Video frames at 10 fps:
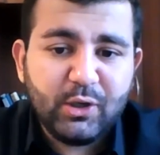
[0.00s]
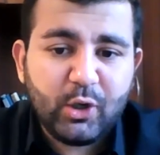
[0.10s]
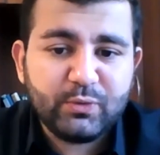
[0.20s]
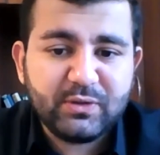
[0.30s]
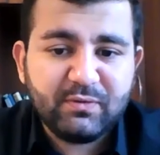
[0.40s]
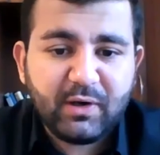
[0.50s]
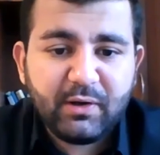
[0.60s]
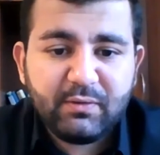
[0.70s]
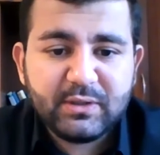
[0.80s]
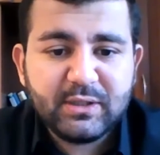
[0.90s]
of the
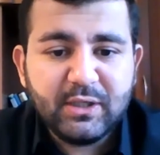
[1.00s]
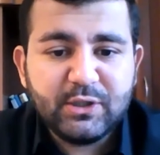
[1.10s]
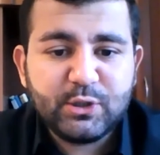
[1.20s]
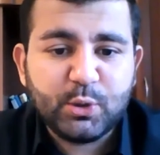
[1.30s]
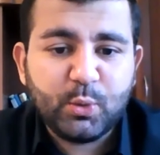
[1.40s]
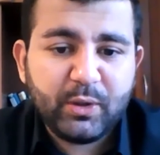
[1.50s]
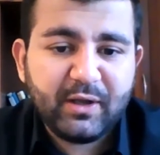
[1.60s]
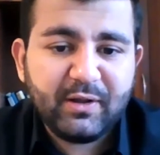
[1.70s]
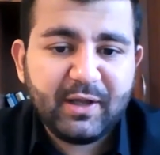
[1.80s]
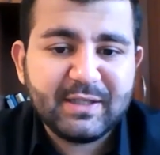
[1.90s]
virus so
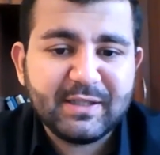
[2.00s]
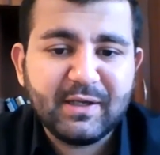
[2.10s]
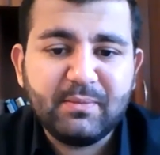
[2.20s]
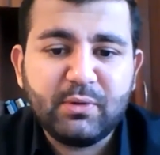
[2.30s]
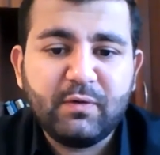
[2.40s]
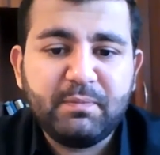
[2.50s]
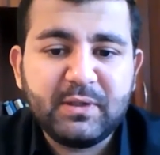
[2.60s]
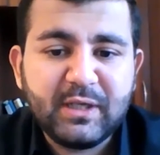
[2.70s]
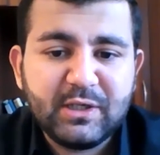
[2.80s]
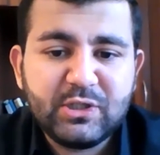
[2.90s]
well, and the number of
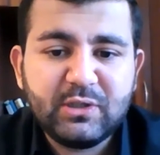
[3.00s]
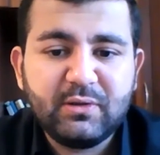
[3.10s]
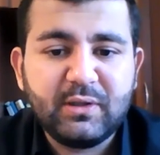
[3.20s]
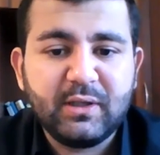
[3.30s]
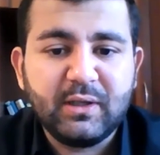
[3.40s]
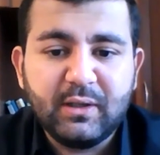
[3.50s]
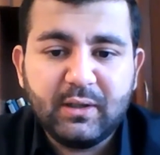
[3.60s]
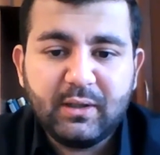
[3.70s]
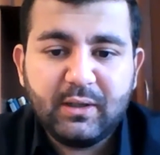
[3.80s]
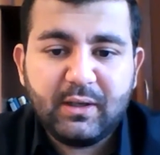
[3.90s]
potentially
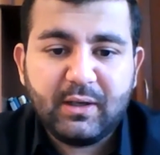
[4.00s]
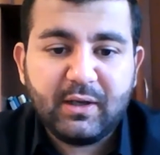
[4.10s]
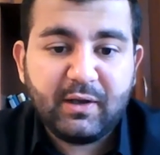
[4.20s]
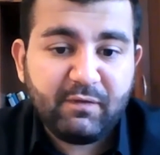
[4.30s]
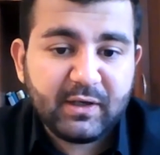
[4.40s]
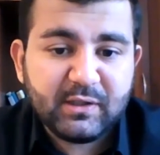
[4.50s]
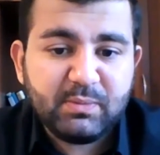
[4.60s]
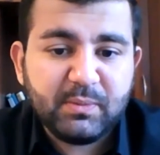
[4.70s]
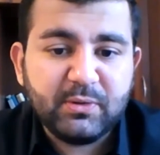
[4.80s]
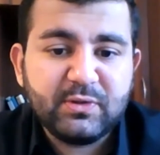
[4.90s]
infected
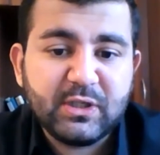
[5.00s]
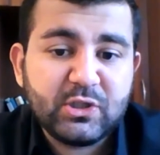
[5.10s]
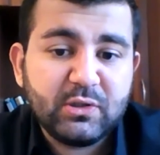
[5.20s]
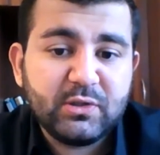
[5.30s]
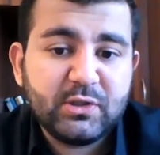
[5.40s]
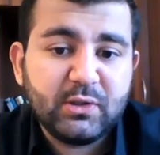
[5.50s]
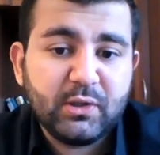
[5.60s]
people is actually so